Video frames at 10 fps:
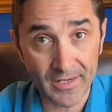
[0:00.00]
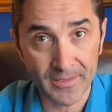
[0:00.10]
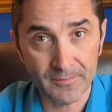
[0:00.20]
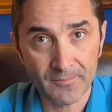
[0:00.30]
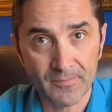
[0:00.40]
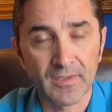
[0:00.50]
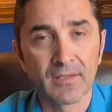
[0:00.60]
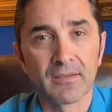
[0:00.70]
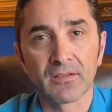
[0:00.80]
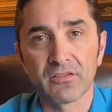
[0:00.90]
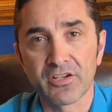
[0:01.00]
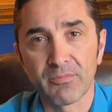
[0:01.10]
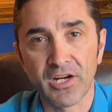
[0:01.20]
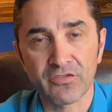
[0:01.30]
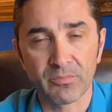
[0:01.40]
I. Thank you very
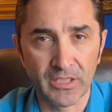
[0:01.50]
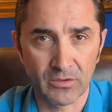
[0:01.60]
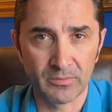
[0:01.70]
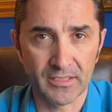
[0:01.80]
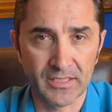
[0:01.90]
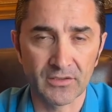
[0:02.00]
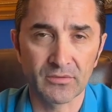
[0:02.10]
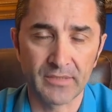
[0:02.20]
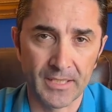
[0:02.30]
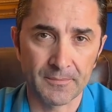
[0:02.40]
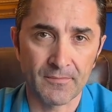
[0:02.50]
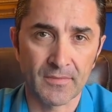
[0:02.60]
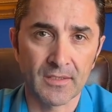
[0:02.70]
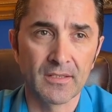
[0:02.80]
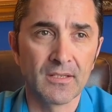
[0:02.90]
much for being with me again today.
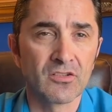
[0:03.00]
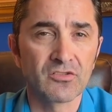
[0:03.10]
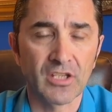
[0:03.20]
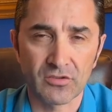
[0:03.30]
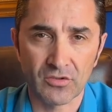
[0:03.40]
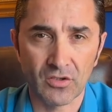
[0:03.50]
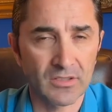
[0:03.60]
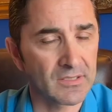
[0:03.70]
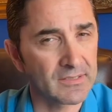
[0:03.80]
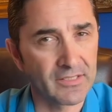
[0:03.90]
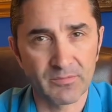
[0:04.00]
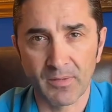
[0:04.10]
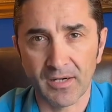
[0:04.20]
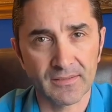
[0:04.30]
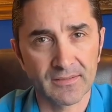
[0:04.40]
Stay strong, stay
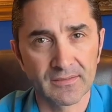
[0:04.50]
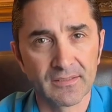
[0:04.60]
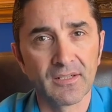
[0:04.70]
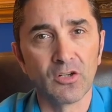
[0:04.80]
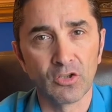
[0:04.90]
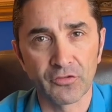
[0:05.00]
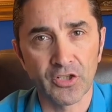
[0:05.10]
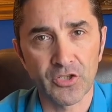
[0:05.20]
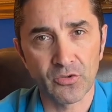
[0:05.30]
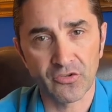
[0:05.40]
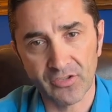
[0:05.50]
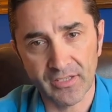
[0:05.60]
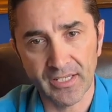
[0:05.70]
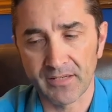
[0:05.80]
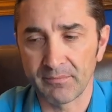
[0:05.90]
smart, look for the truth,
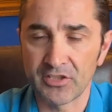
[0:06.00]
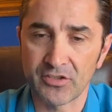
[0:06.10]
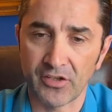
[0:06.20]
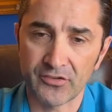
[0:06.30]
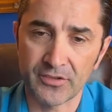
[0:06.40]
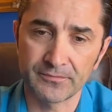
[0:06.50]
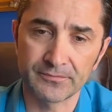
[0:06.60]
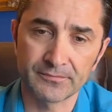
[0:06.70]
and be just.